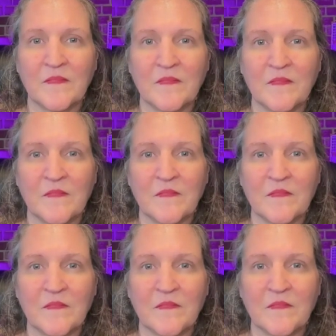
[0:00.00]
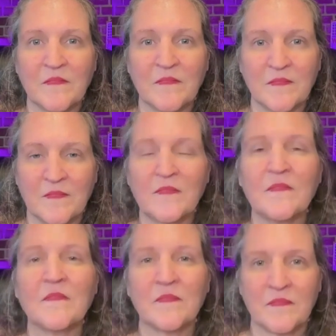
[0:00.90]

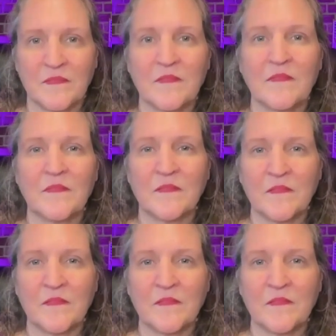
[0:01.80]
[no speech]